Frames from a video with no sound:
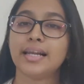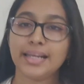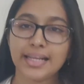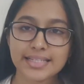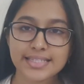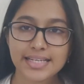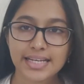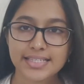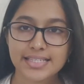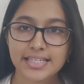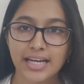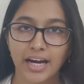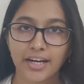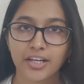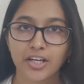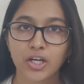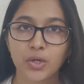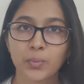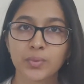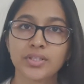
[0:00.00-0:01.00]
Let's get
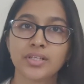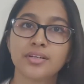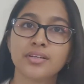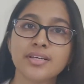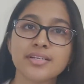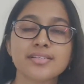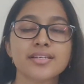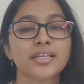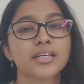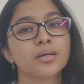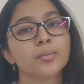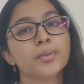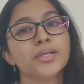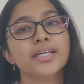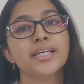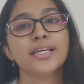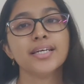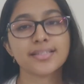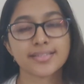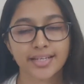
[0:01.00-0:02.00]
started with the reasoning
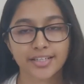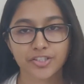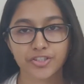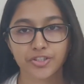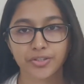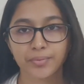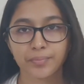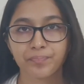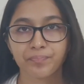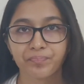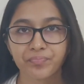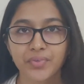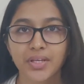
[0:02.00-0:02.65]
ability section.